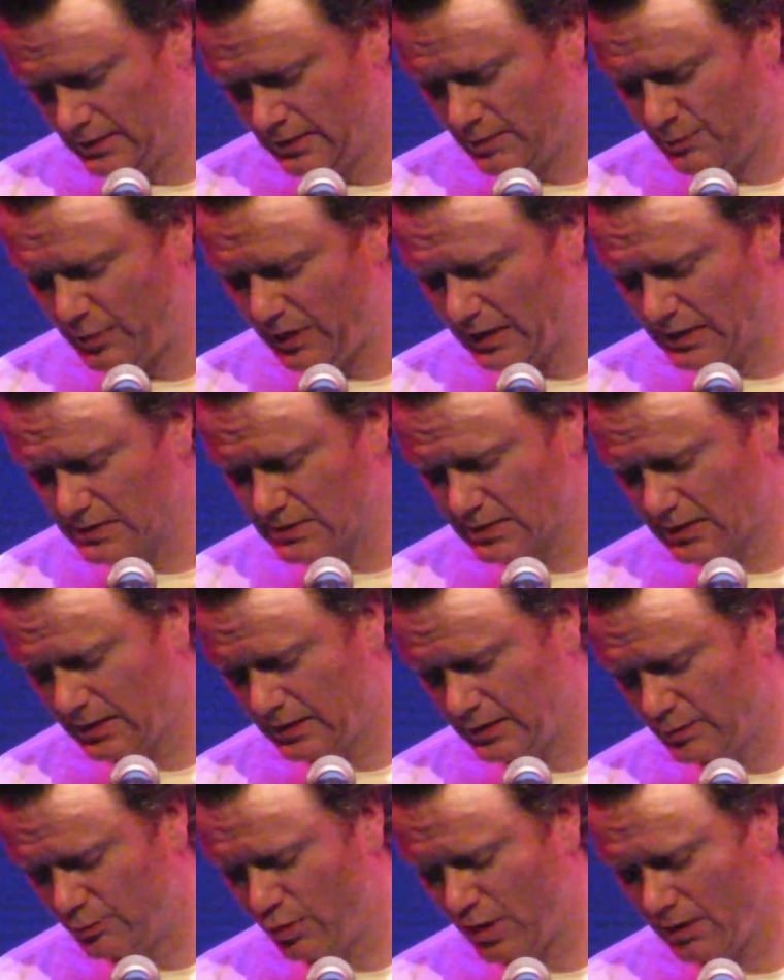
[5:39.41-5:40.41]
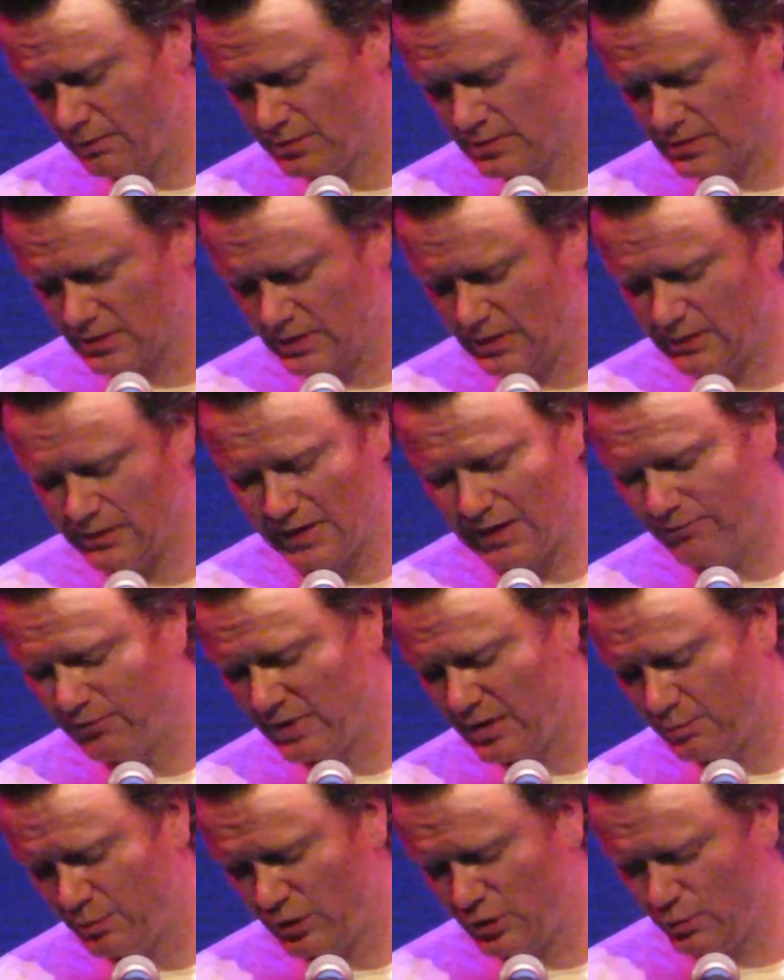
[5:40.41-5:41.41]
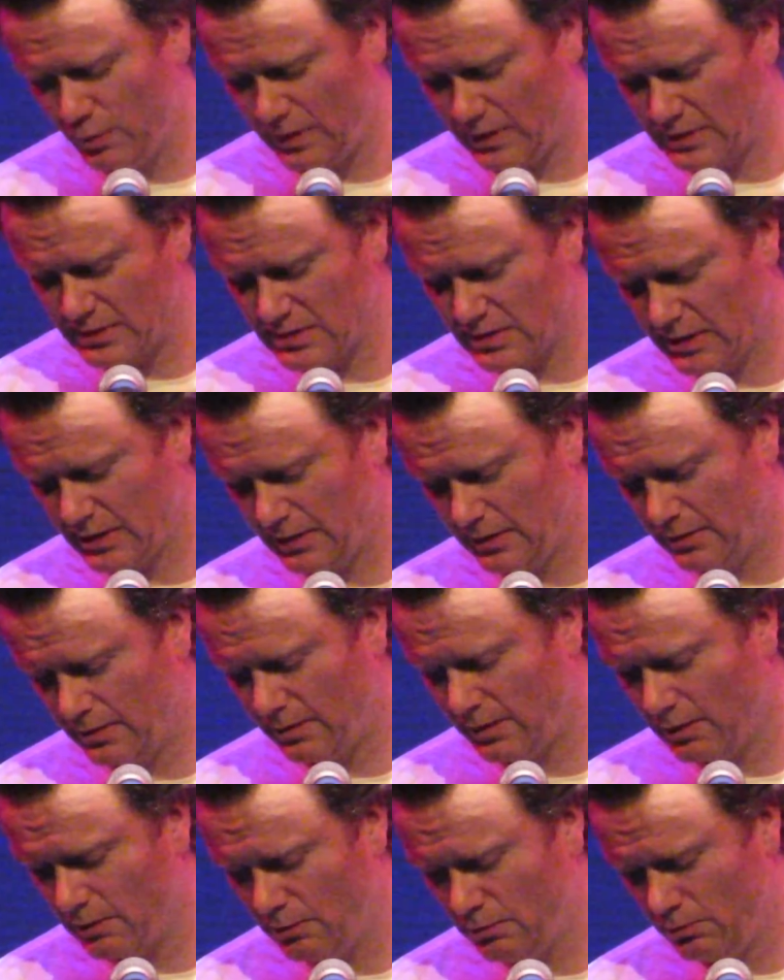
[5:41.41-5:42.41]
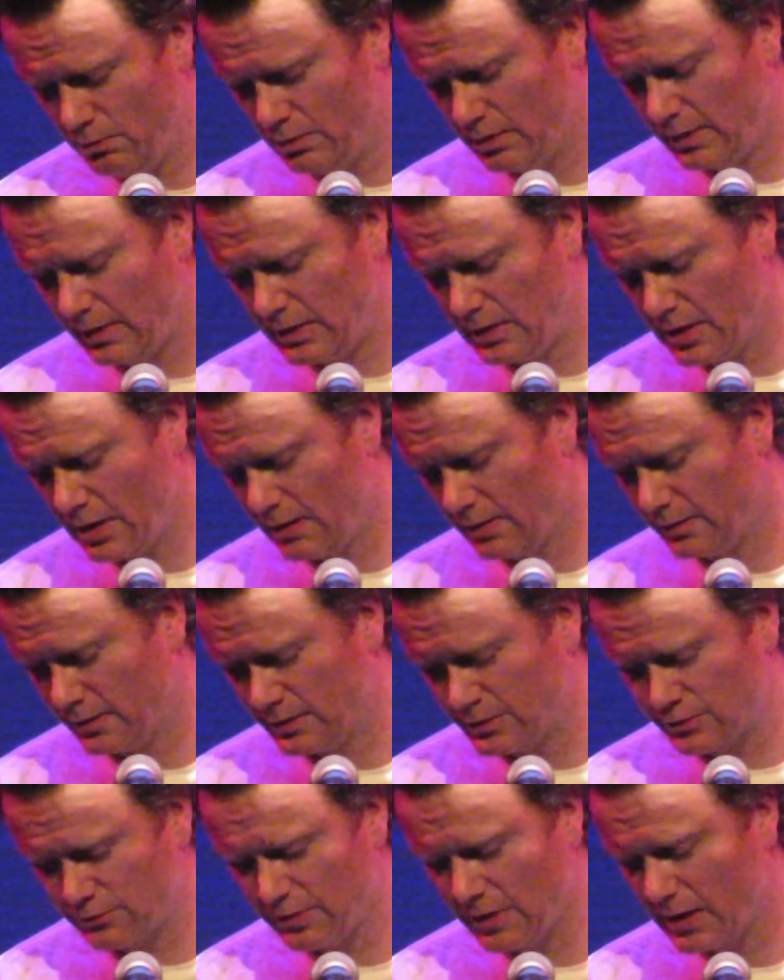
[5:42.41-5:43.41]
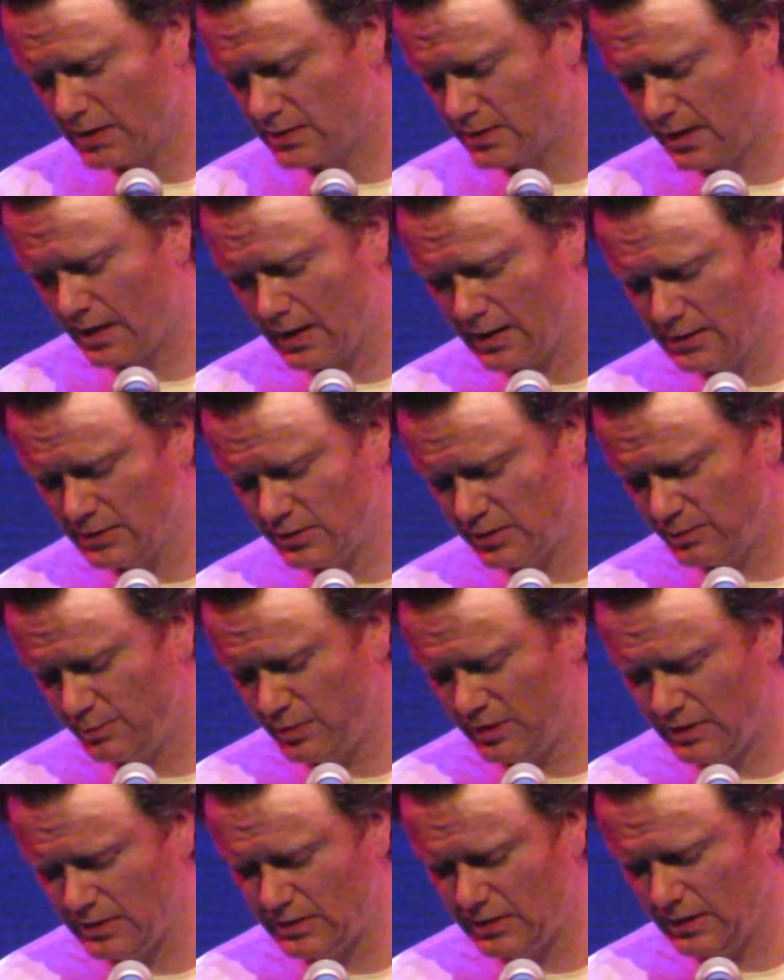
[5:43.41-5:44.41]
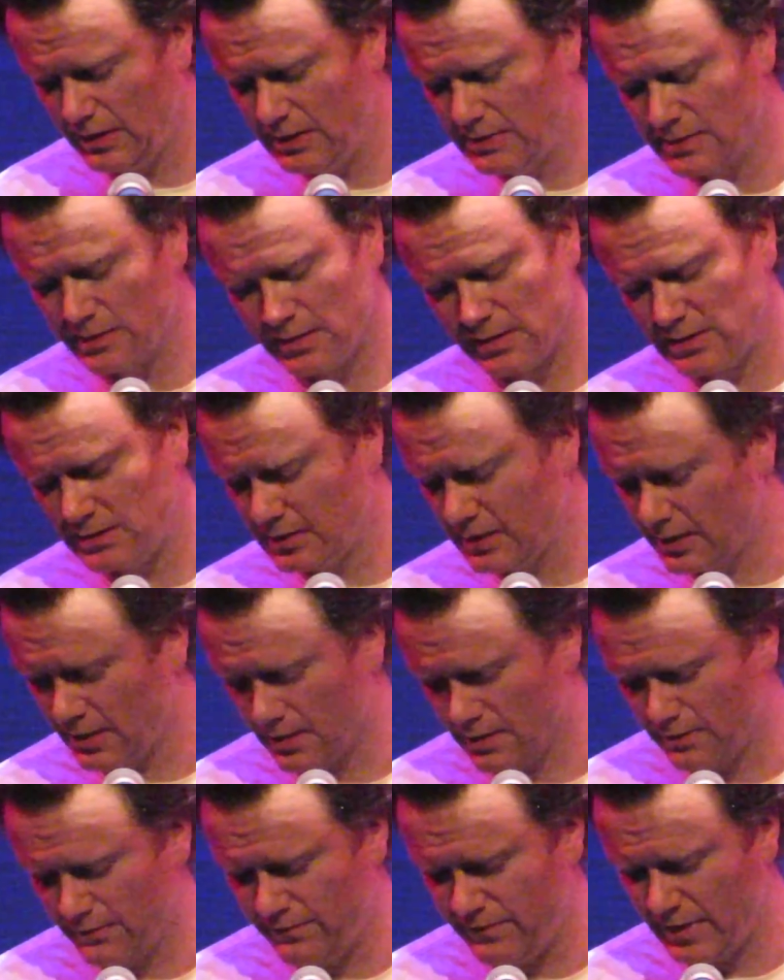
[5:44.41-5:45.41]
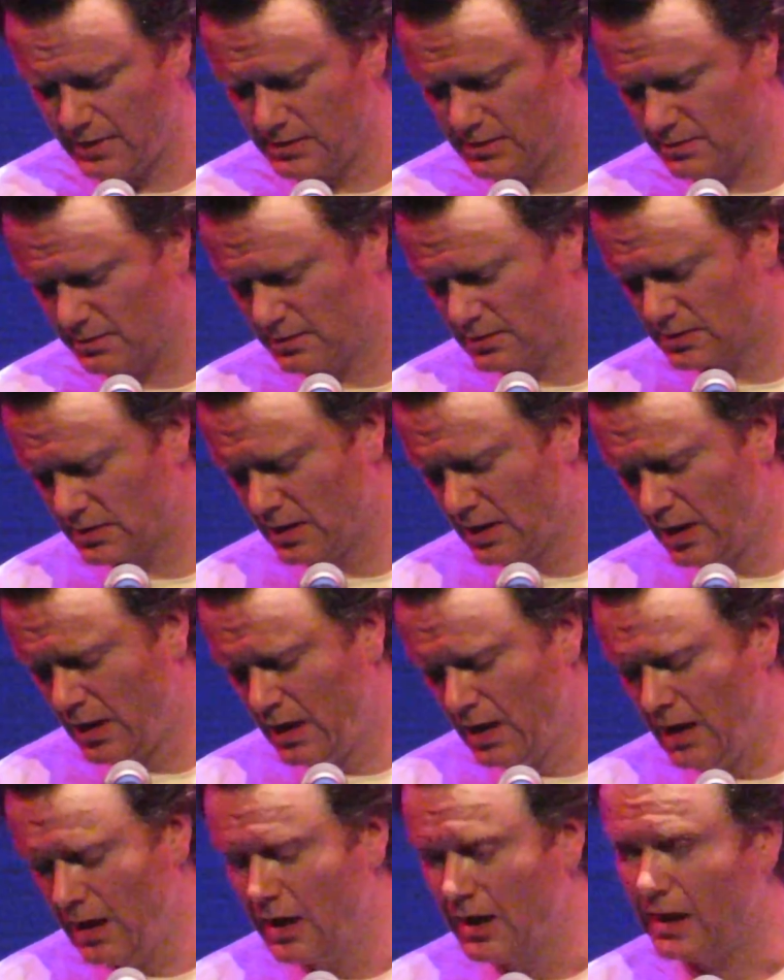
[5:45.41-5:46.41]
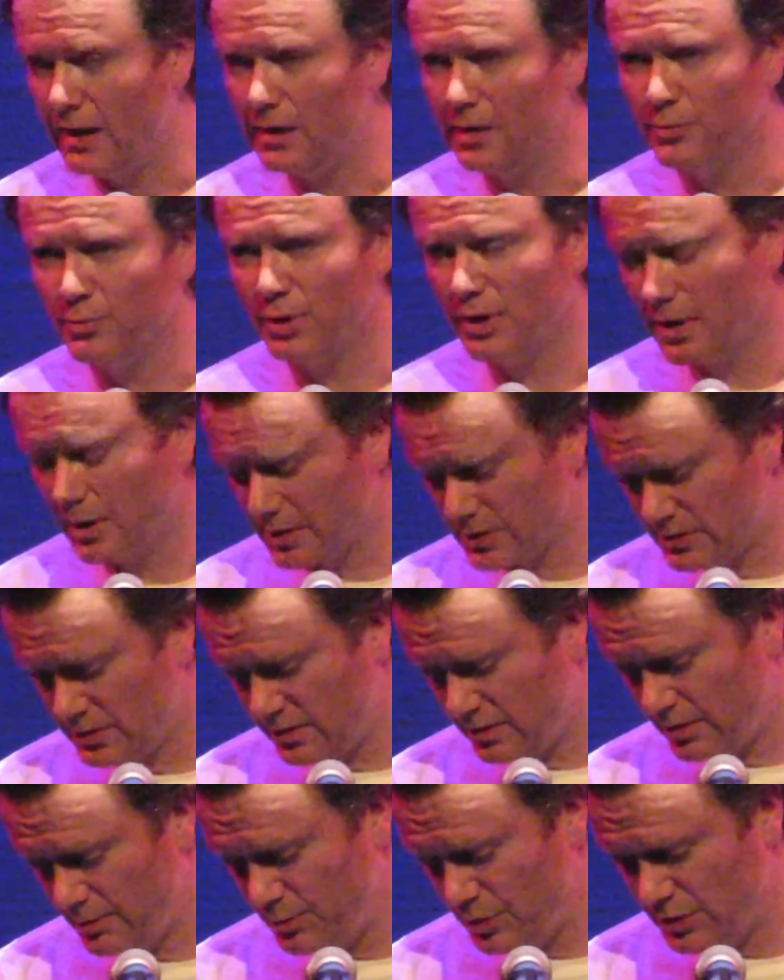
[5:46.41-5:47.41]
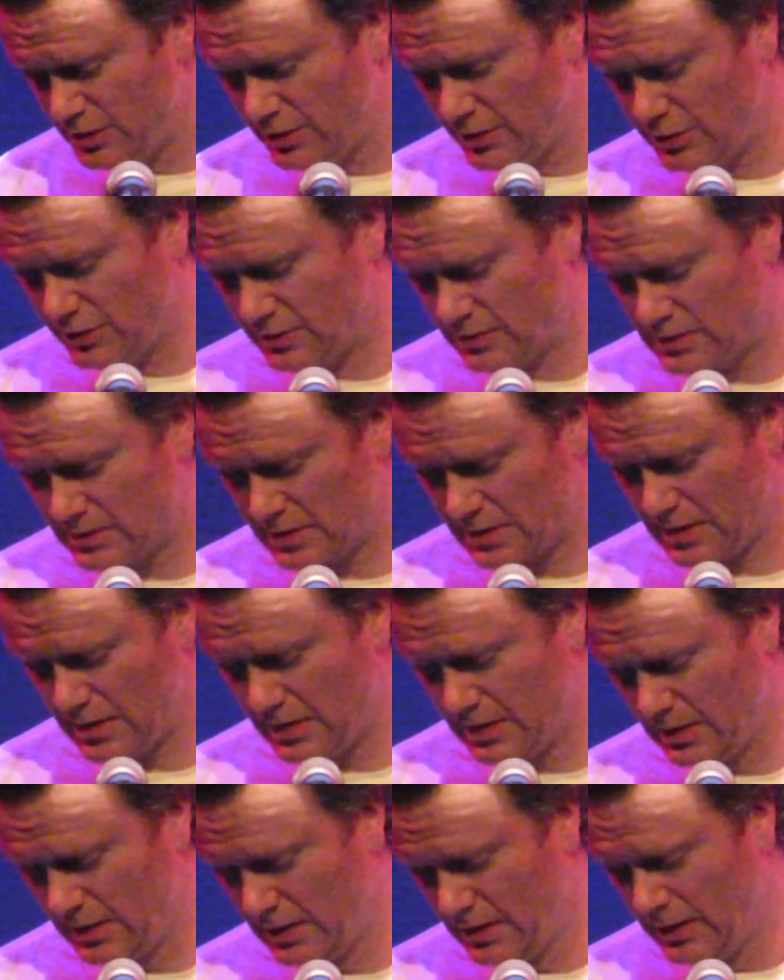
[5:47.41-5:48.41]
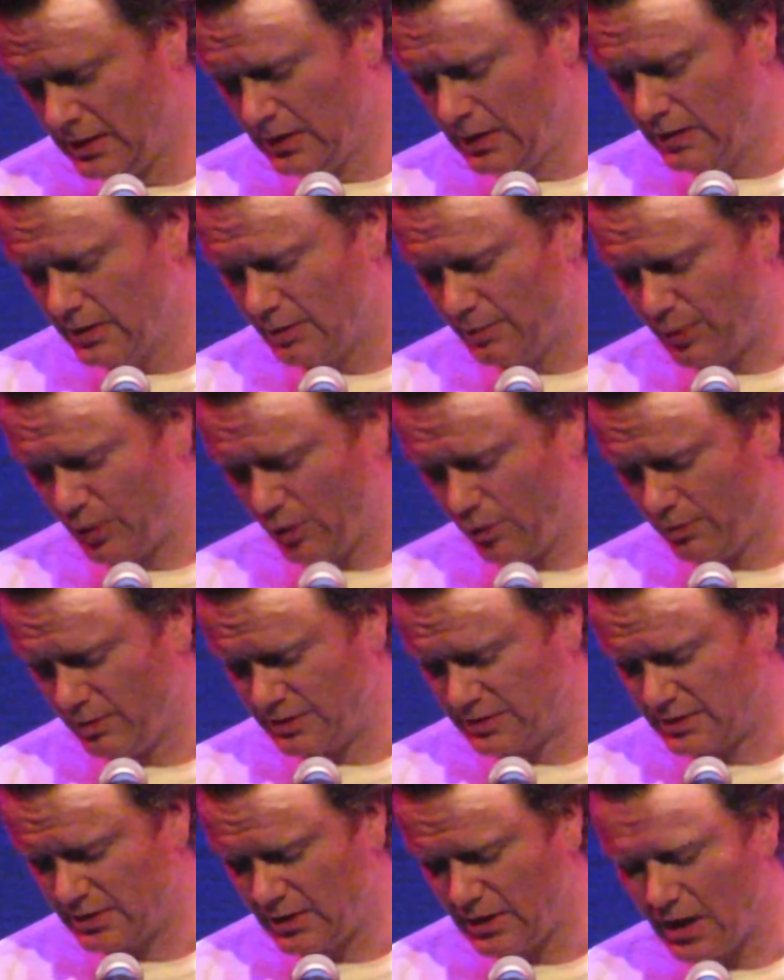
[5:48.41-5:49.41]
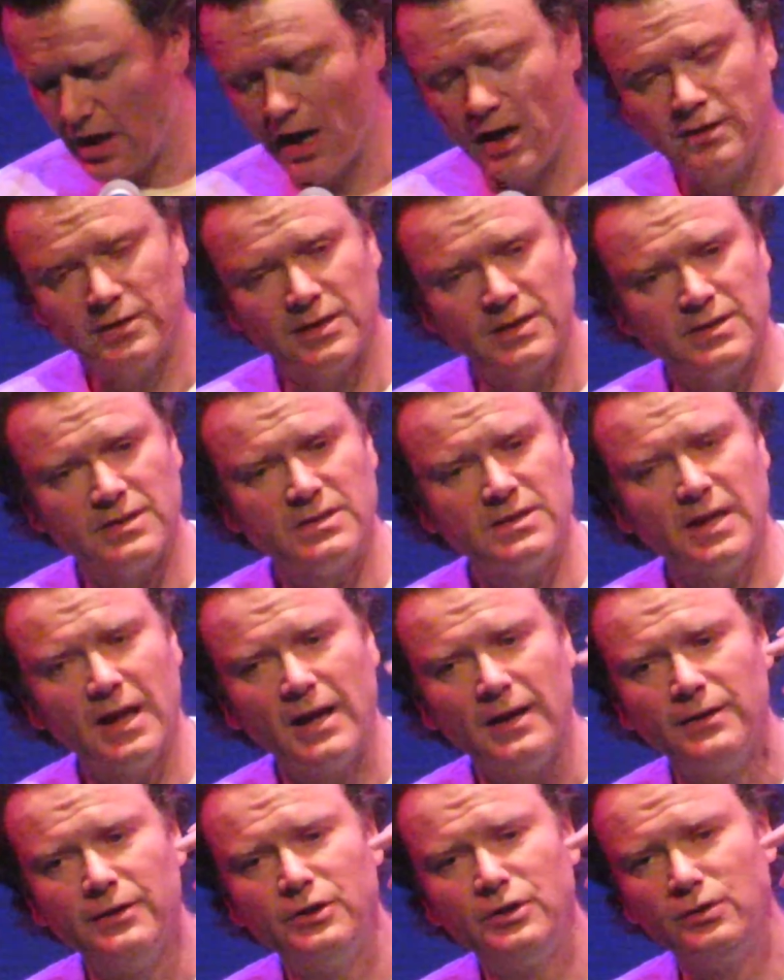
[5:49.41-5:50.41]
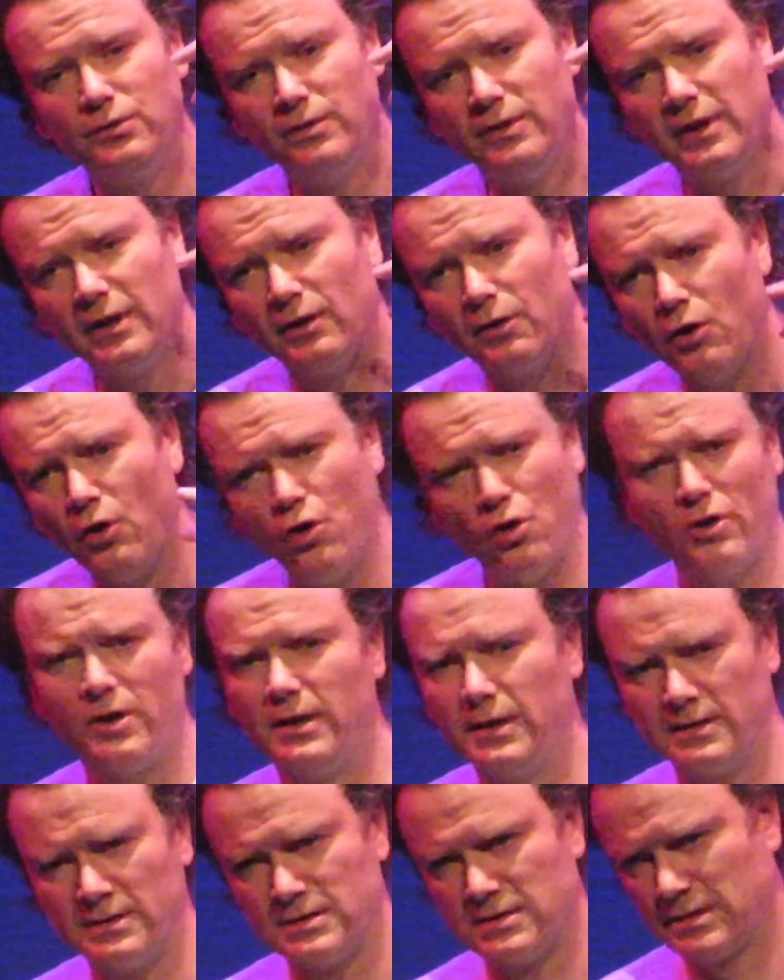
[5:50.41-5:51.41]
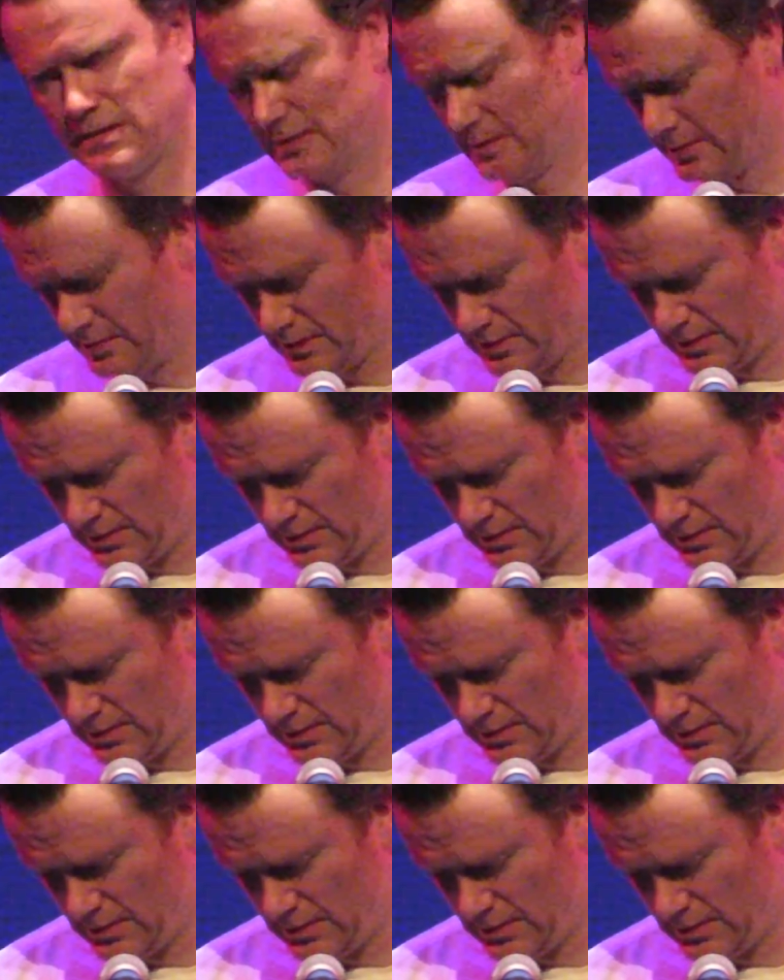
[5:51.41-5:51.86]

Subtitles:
the pink-skinned, the brown-skinned and every in-between skinned, the old, the young, the straights, the LGBTs and the sitting on the fencers. Ireland belongs to the musicians, the poets, the artists and to their audience.